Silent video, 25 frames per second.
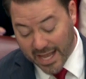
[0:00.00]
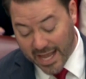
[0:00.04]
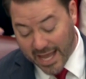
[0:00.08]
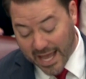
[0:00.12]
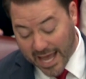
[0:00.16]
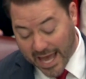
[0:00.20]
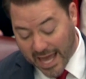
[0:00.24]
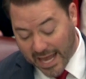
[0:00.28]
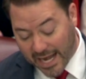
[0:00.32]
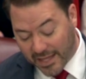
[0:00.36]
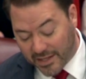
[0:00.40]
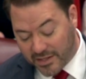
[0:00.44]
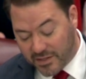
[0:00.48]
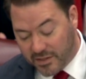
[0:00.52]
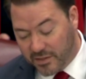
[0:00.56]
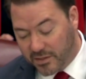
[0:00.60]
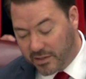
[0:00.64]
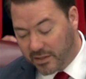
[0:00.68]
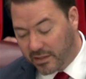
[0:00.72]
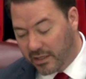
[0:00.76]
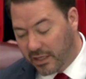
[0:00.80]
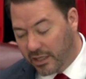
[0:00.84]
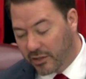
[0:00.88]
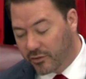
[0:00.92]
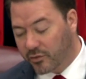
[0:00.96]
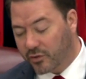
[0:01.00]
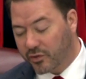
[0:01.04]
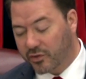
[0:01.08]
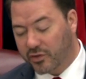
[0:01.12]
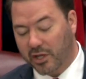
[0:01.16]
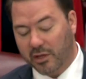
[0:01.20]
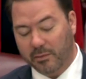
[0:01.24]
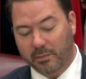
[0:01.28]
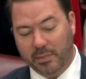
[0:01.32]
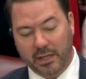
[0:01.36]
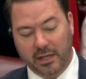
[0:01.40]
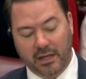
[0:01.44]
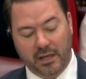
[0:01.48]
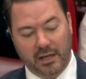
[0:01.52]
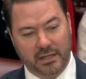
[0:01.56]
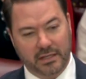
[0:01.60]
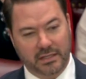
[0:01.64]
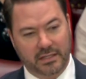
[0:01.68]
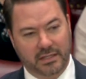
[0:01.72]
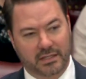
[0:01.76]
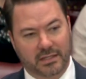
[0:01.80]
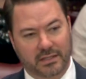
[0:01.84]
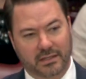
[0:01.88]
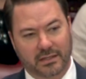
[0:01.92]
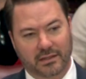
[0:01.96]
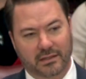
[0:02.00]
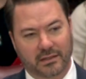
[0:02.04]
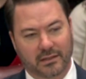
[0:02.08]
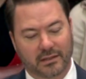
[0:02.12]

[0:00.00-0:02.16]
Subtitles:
And it's interesting because